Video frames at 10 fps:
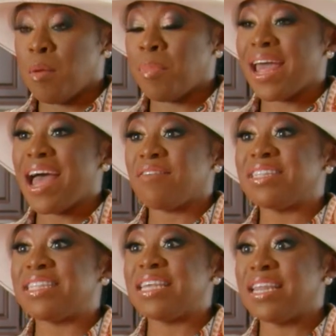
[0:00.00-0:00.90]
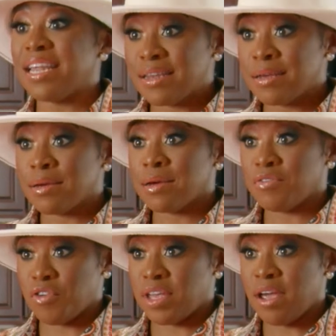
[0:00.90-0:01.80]
but I haven't seen it
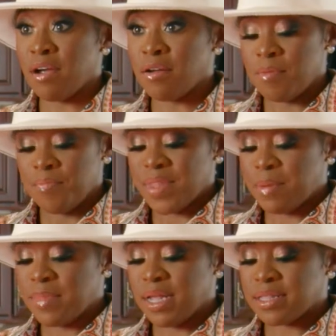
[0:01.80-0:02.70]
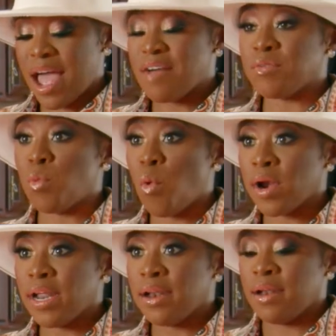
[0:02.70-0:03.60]
for a year, that means I haven't
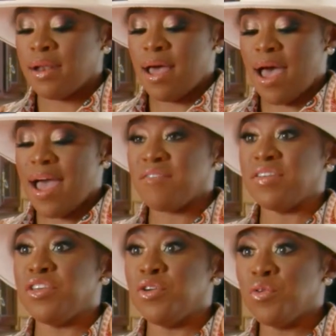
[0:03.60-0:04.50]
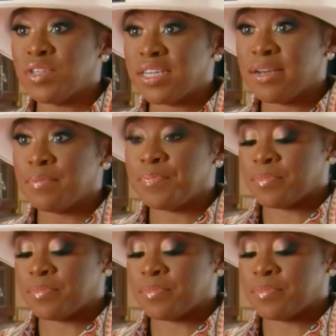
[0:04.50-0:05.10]
worn it, I haven't used it,